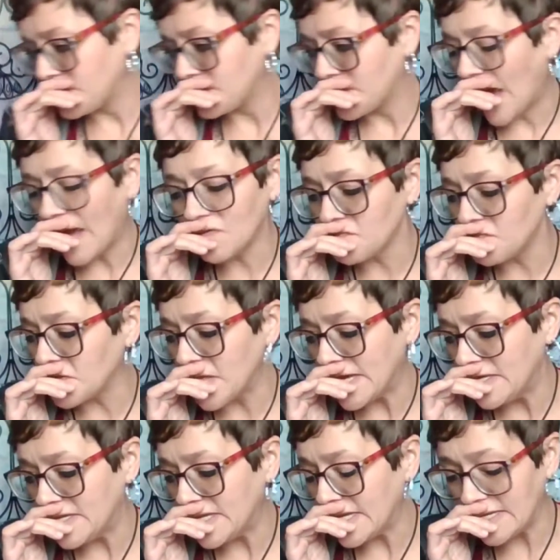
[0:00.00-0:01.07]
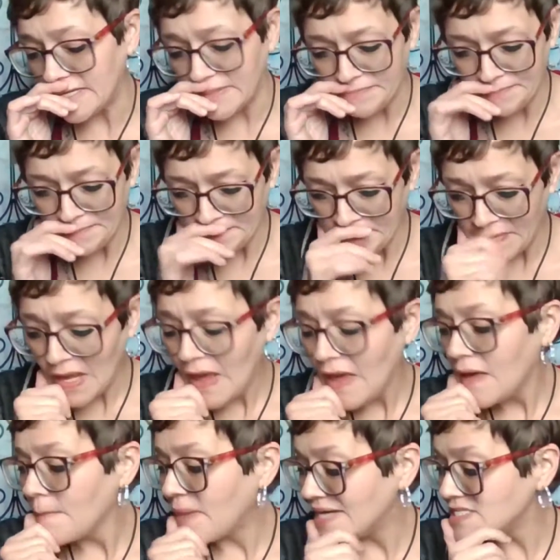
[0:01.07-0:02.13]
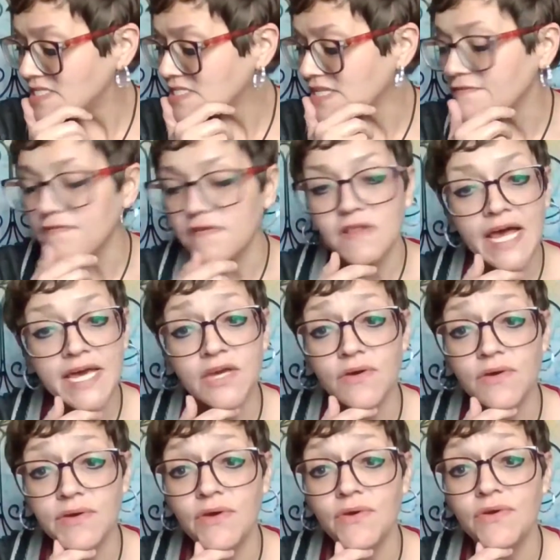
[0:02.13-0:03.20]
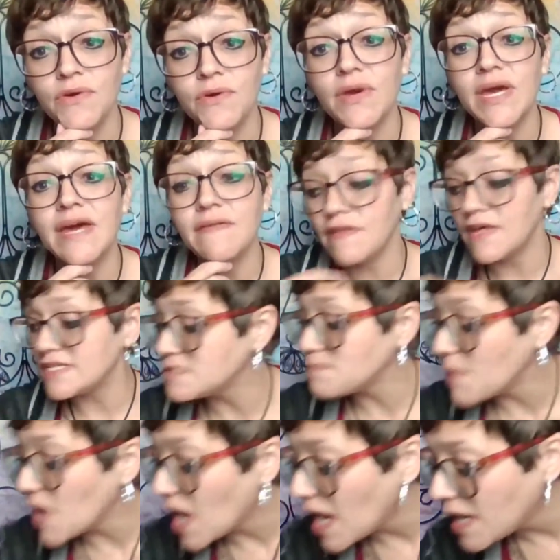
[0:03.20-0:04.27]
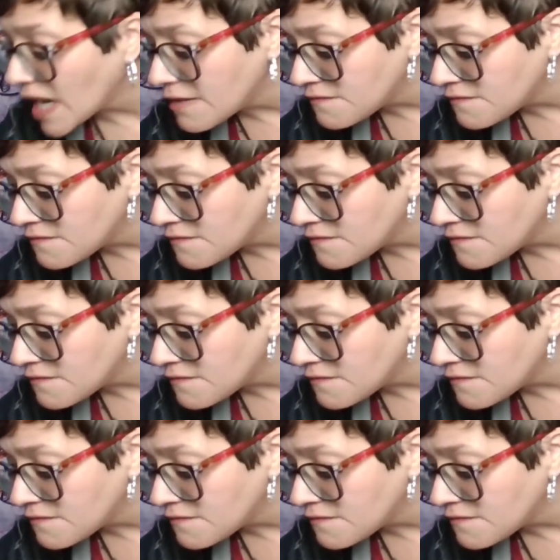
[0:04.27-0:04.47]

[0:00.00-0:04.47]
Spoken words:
I don't feel like you did. Pisces, I feel like you're in this spot. I